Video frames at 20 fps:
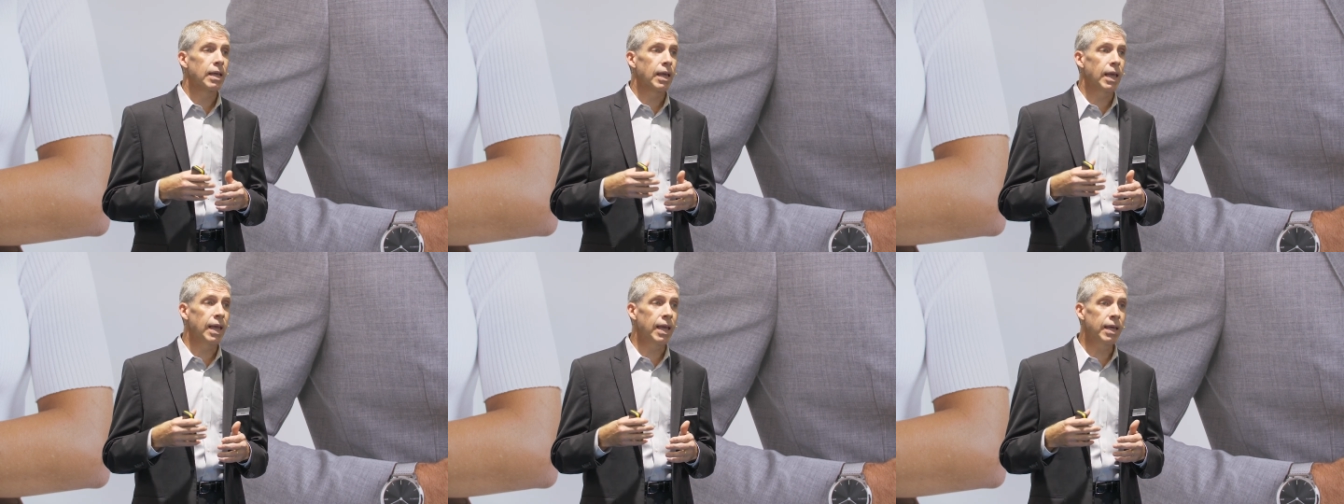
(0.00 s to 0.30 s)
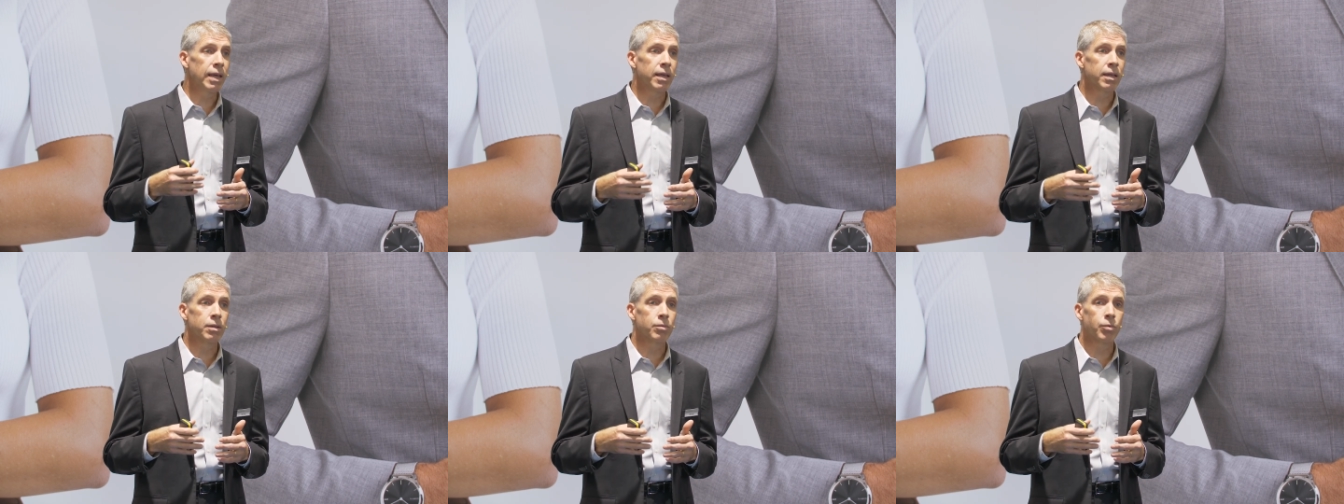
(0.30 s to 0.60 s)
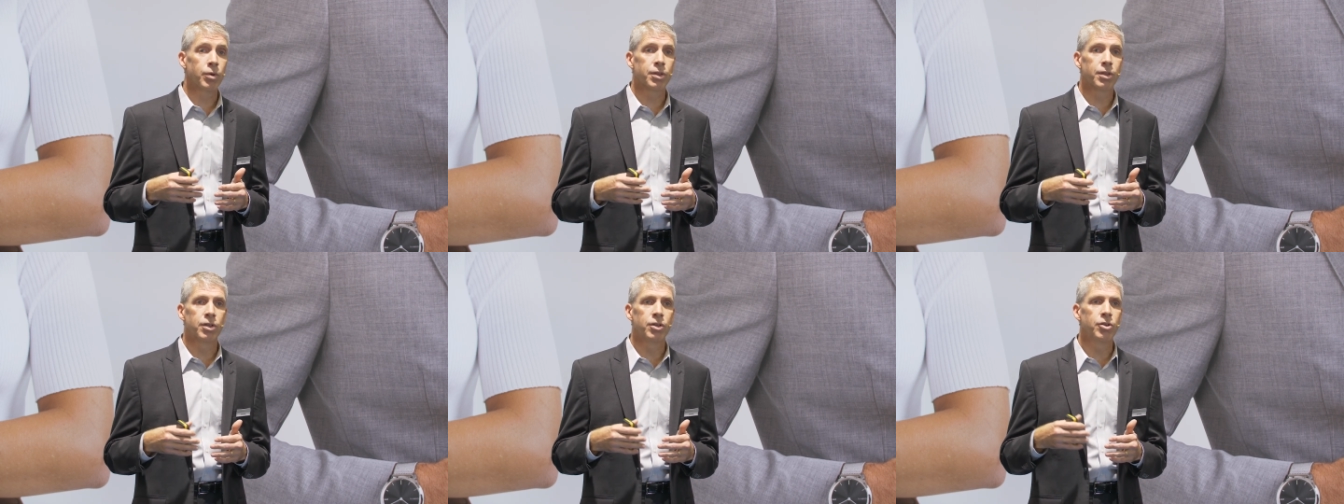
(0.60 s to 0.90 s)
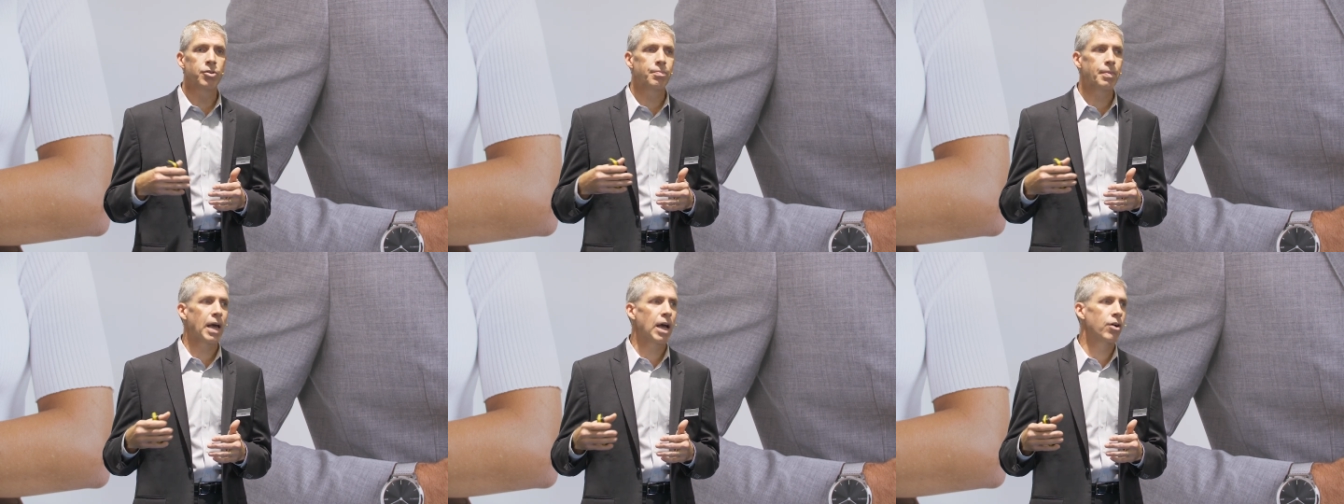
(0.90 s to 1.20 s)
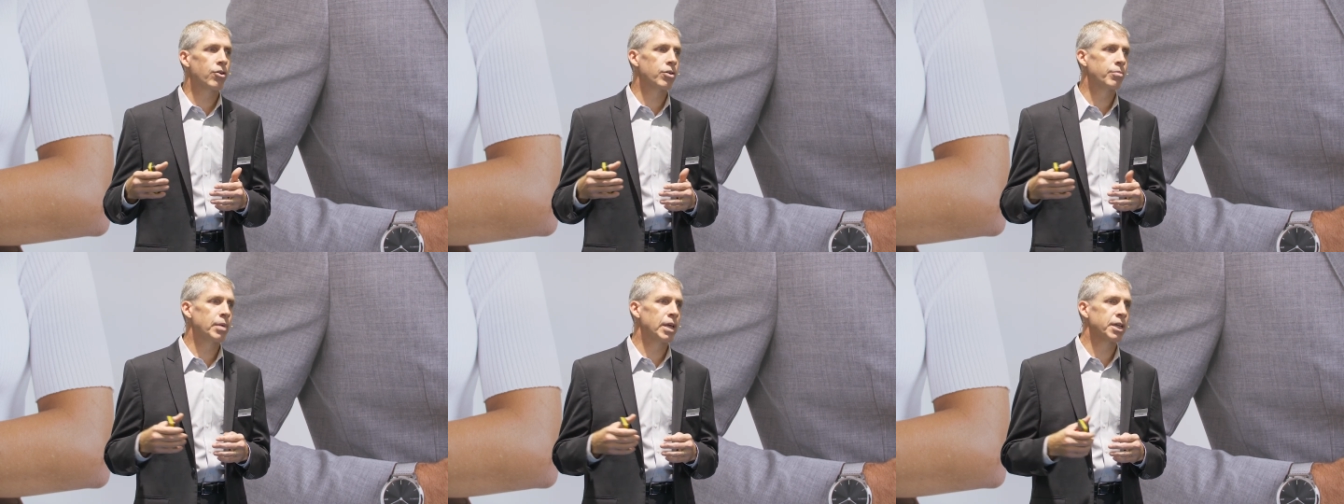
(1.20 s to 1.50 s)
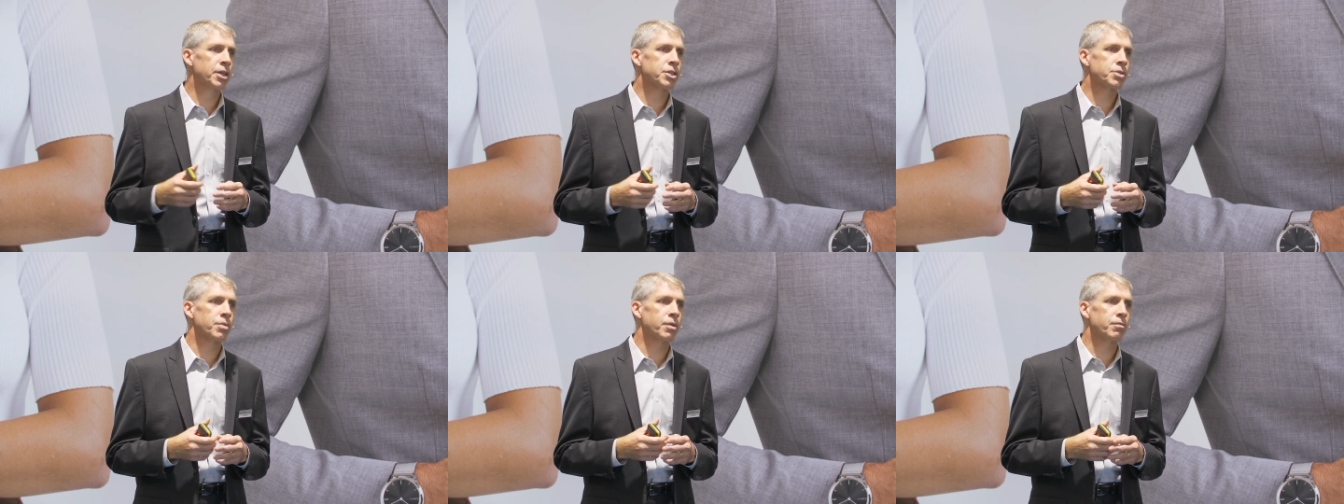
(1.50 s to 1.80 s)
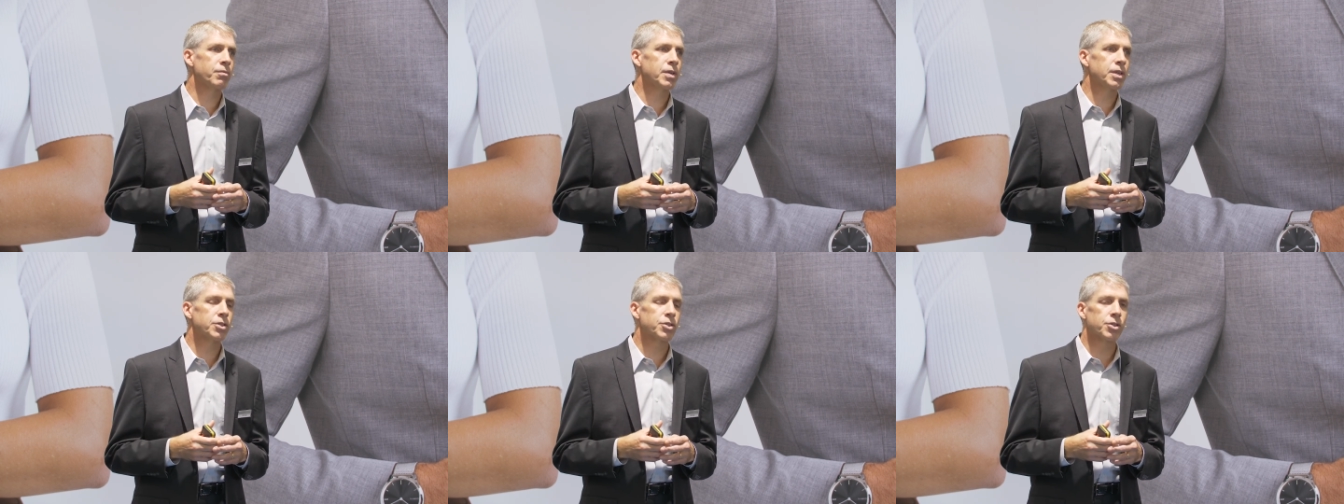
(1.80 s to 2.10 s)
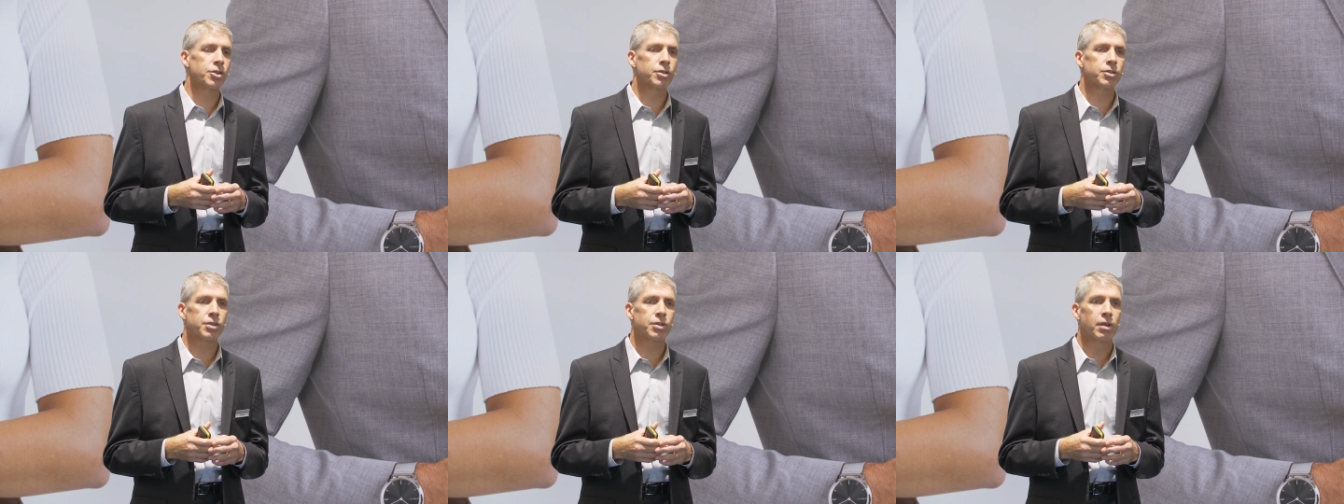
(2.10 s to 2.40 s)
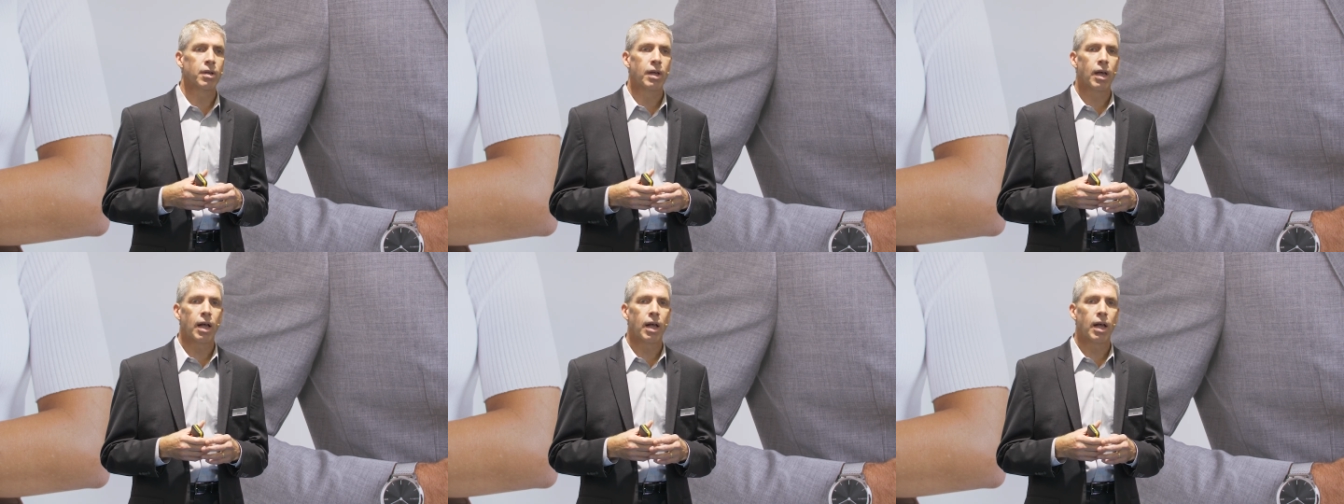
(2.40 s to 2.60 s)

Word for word: and with the new power management features,